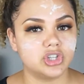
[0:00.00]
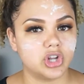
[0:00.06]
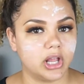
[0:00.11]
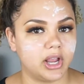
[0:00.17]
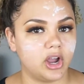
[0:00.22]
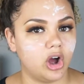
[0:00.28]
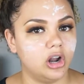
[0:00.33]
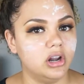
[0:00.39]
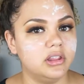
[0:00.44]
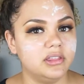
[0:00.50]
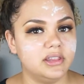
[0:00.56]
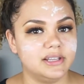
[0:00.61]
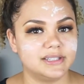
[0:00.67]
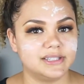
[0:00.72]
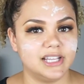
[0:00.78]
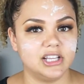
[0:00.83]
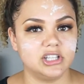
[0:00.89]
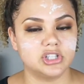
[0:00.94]
Like all of these
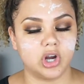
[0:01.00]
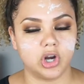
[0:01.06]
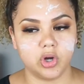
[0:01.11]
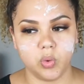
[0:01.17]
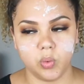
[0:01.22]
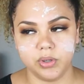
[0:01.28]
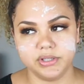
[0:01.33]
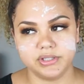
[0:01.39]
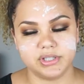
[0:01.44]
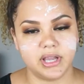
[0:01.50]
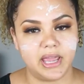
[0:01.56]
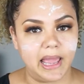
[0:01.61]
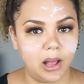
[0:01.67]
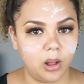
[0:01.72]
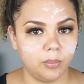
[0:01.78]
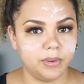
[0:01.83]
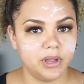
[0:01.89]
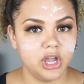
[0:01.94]
things are going to
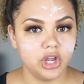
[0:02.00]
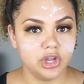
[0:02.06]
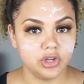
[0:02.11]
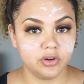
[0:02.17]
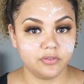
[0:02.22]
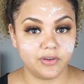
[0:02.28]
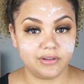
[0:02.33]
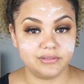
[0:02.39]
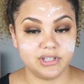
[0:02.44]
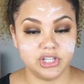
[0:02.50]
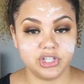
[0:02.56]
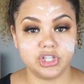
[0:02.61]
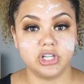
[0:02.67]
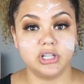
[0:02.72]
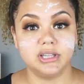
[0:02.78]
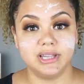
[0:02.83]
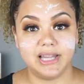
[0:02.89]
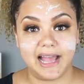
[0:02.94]
help your
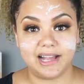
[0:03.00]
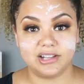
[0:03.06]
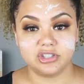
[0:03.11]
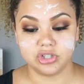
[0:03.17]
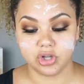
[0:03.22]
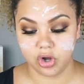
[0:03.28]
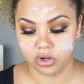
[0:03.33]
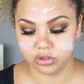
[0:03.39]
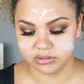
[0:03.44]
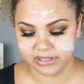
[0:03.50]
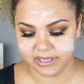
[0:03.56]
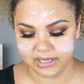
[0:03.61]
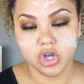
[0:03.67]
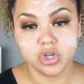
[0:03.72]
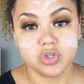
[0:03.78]
foundation last all day.